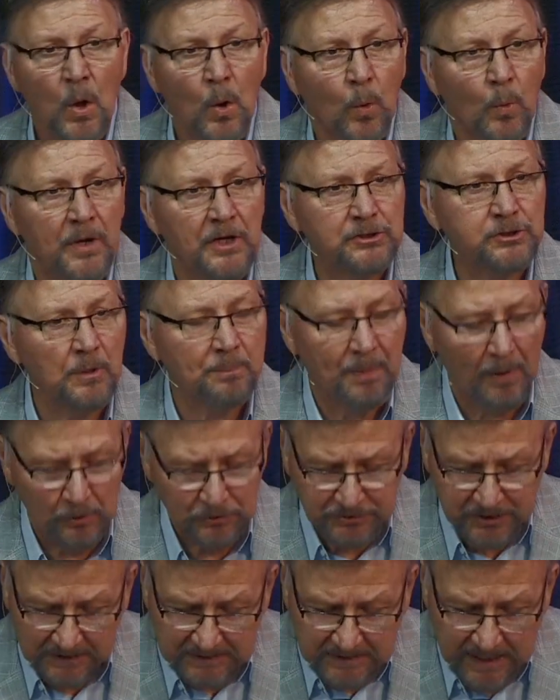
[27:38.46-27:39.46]
We're
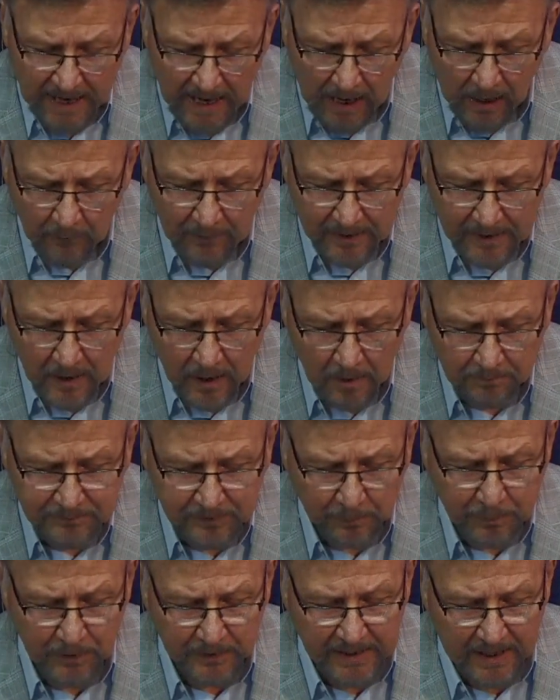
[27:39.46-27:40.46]
supposed to tear it up,
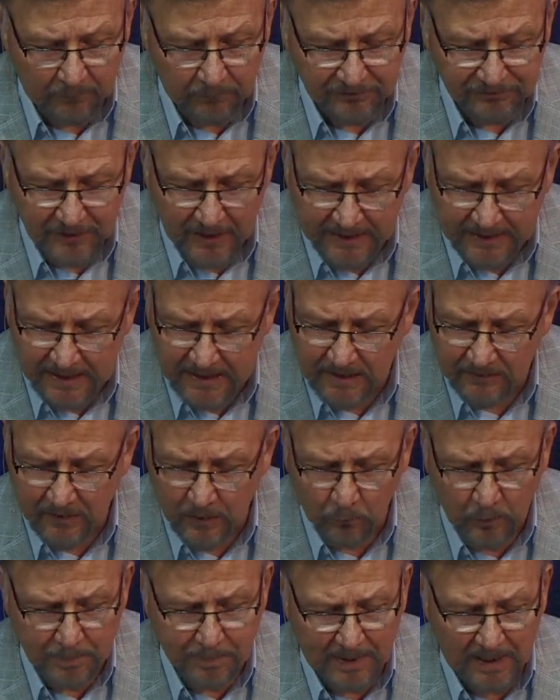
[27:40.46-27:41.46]
to put everything in it
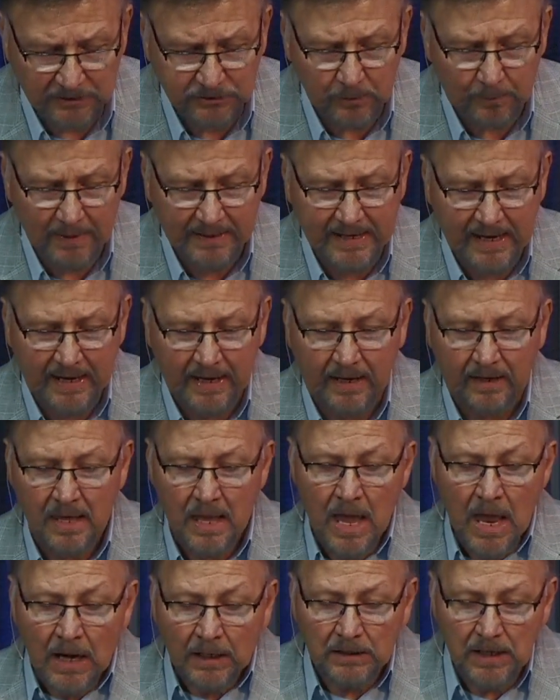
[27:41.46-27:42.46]
that we possibly can.
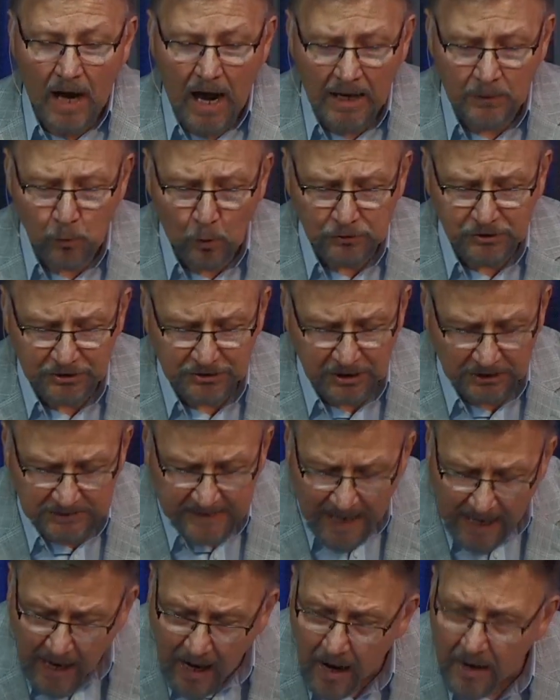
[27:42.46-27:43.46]
God wants us to
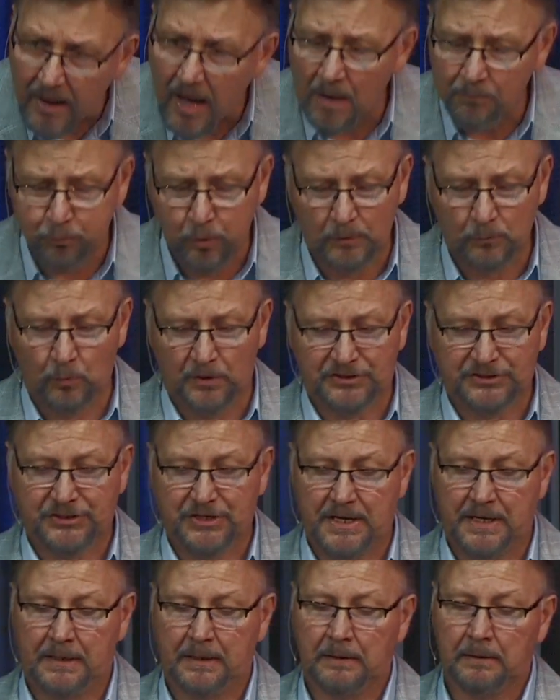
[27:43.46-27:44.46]
tear it up when we
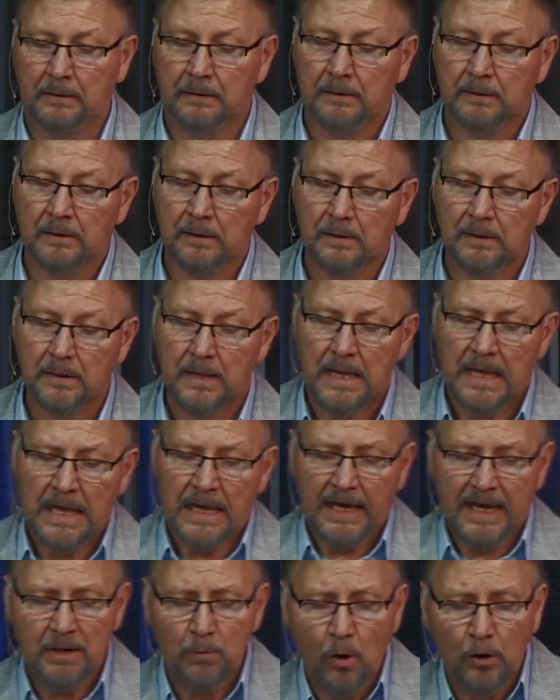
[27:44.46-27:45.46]
sing.
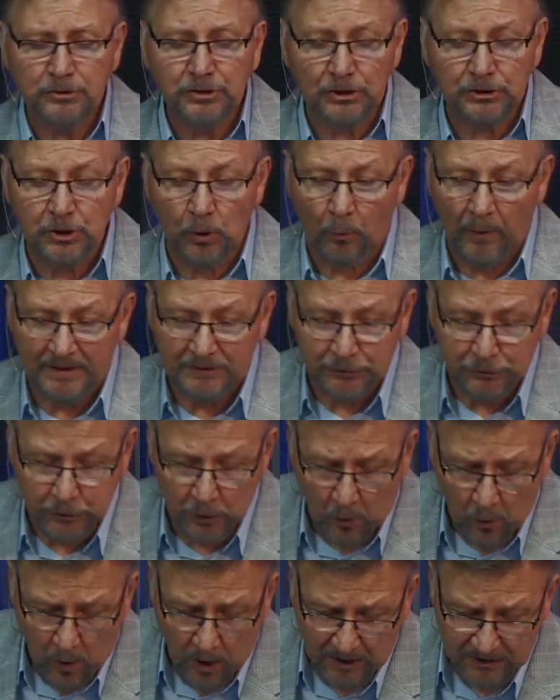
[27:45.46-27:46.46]
He wants us to
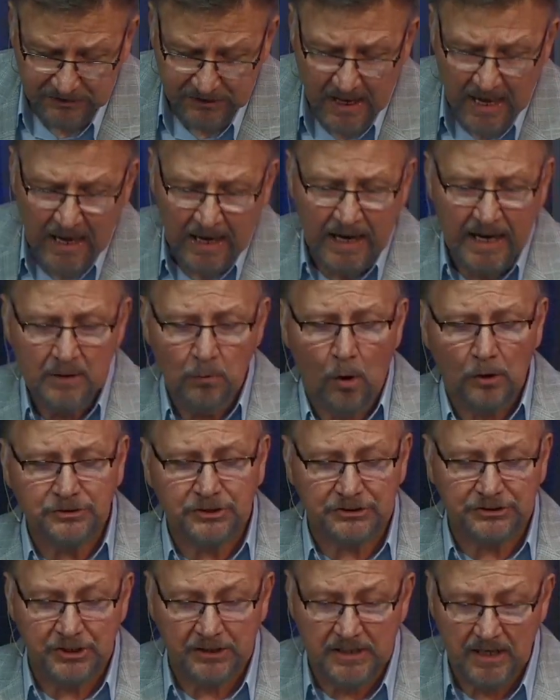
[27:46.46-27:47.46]
rejoice. He wants
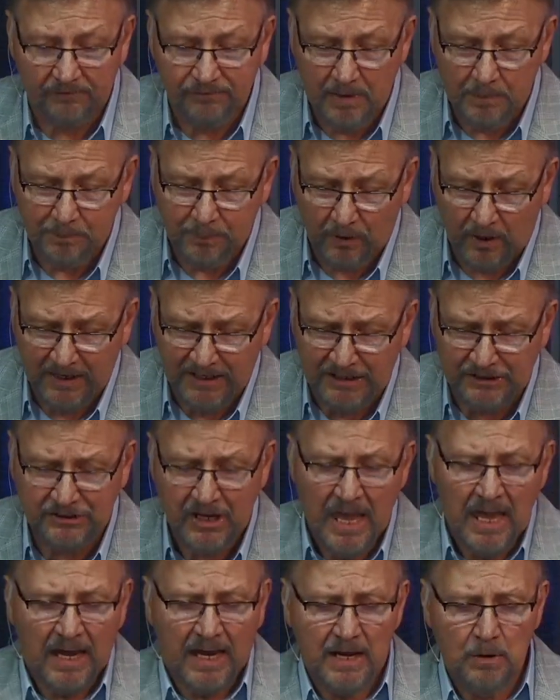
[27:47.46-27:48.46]
us to give Him praise.
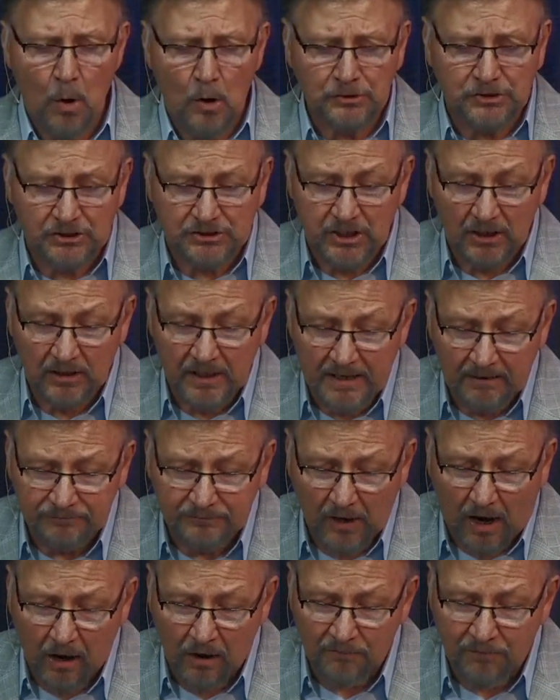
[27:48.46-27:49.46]
He wants us to
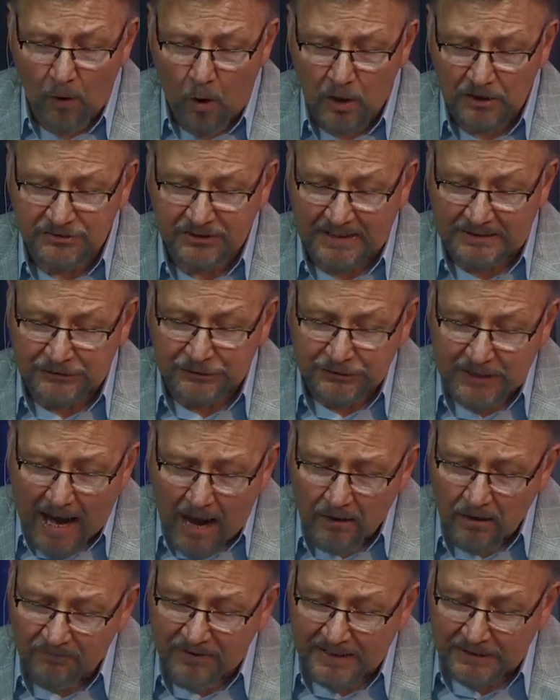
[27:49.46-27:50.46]
lift our voice and
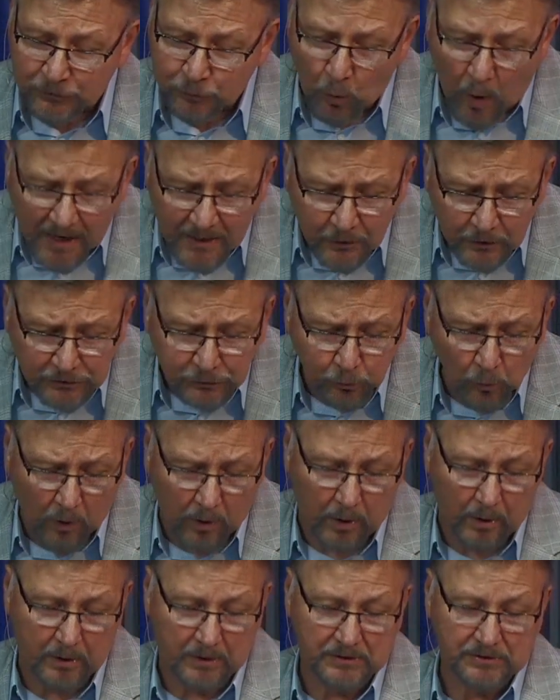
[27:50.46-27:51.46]
shout of His wondrous
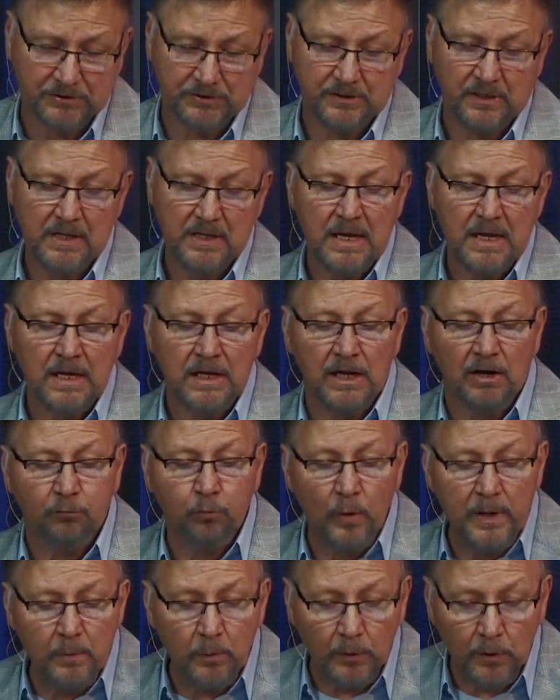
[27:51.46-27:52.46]
works if
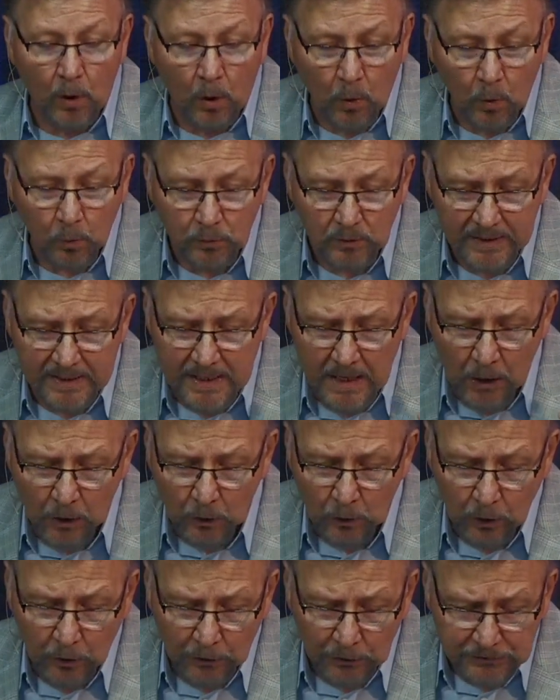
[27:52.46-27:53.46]
we would only
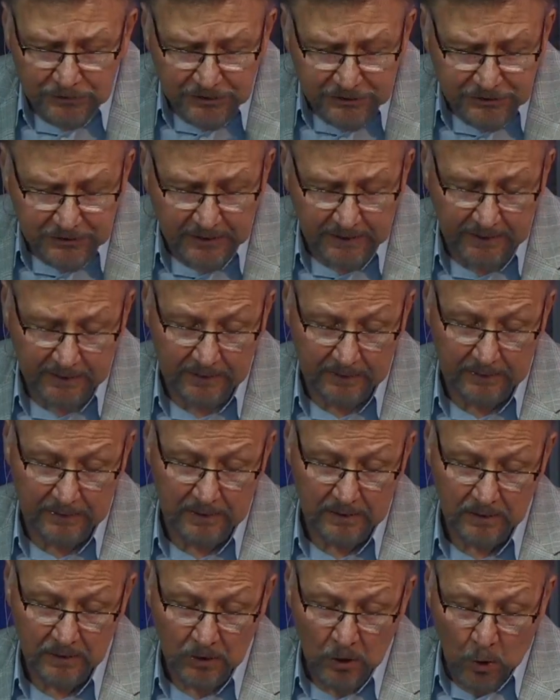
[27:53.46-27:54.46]
learn to sing.
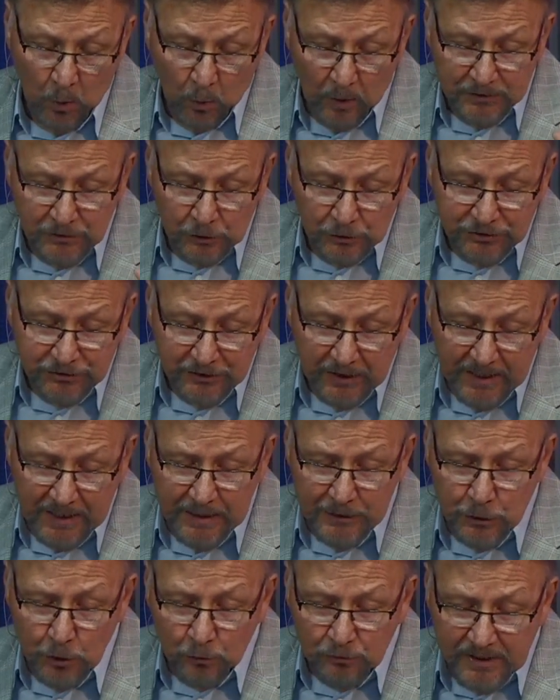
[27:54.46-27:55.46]
When you
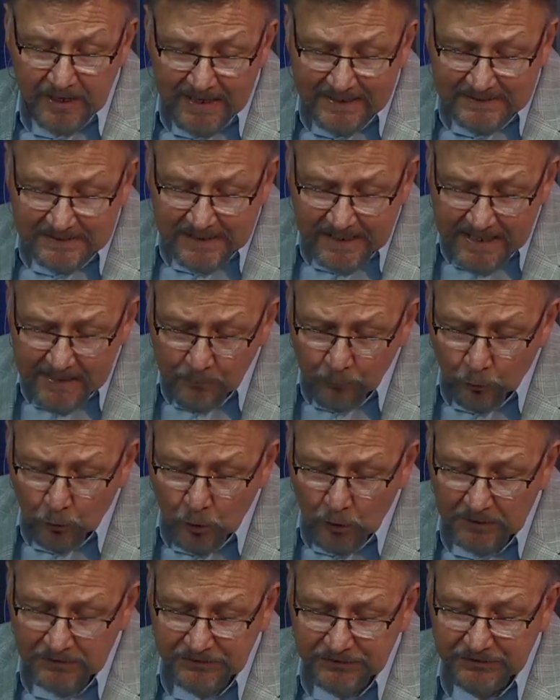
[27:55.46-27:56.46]
sing, you dig deep
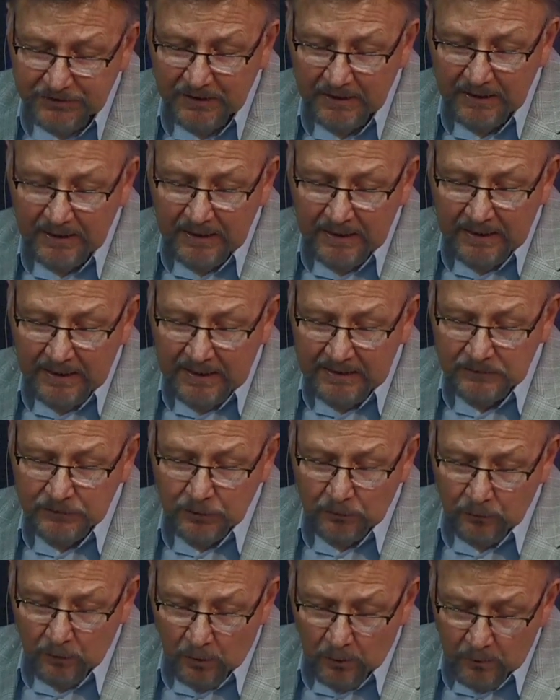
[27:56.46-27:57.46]
roots
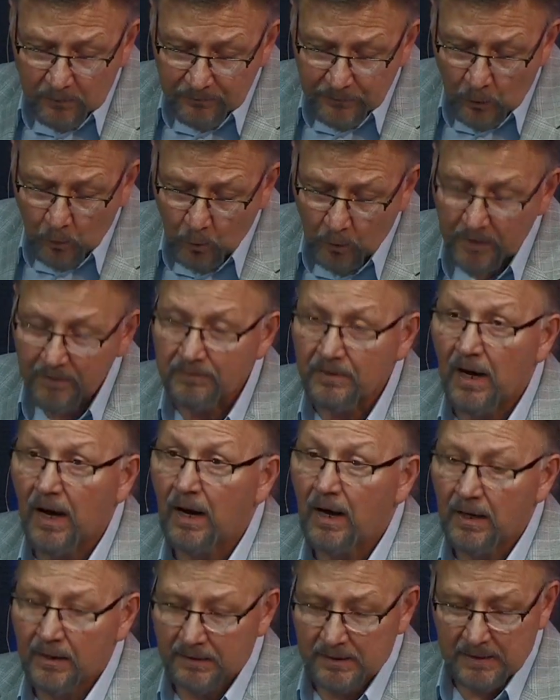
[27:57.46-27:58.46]
into the, the Word of
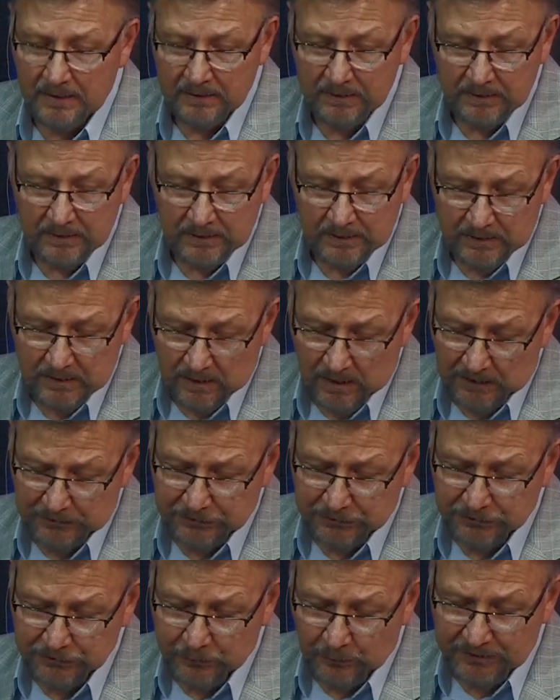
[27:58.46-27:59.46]
God.
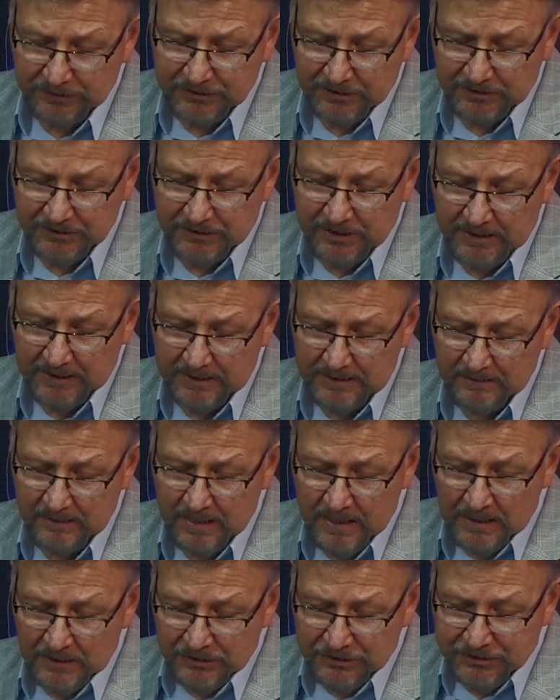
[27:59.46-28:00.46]
Colossians 3:16.
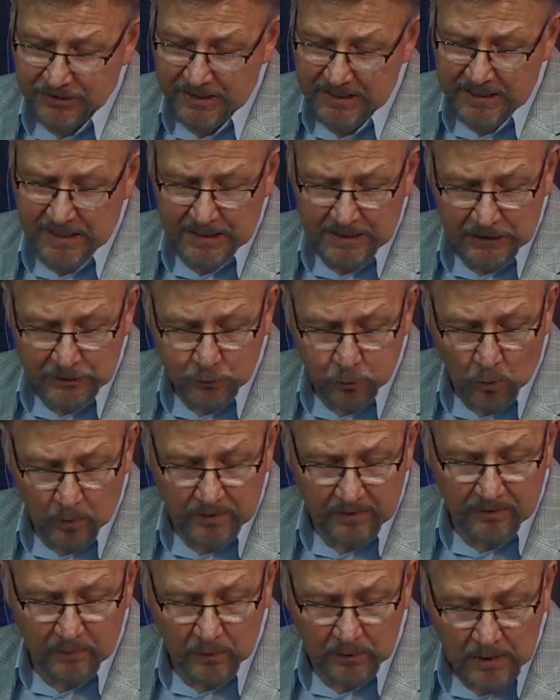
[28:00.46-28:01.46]
Singing is one
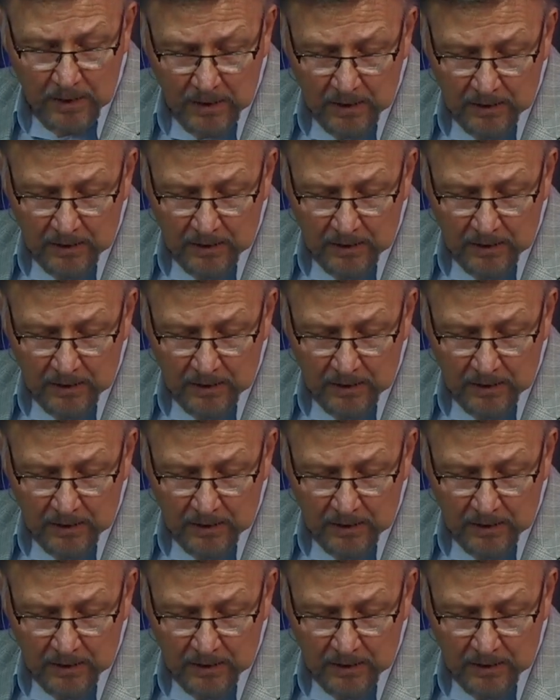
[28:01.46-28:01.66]
of the,